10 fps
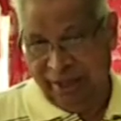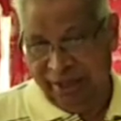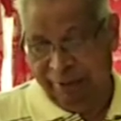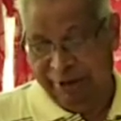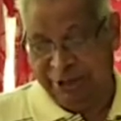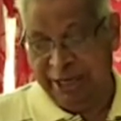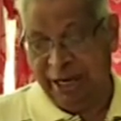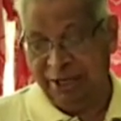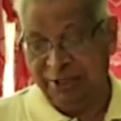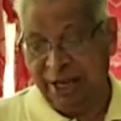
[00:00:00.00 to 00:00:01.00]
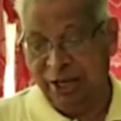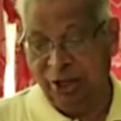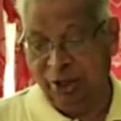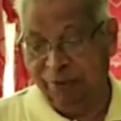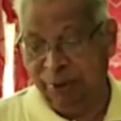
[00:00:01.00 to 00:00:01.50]
the Western
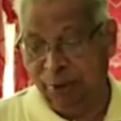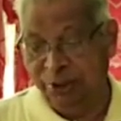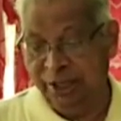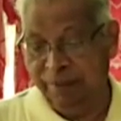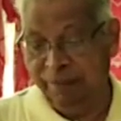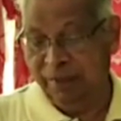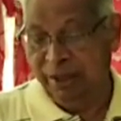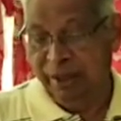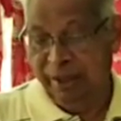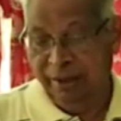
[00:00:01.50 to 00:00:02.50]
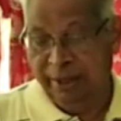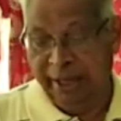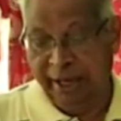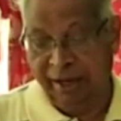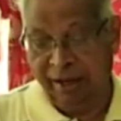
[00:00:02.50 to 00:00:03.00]
understanding of logic.
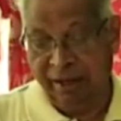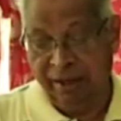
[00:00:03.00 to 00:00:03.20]
They are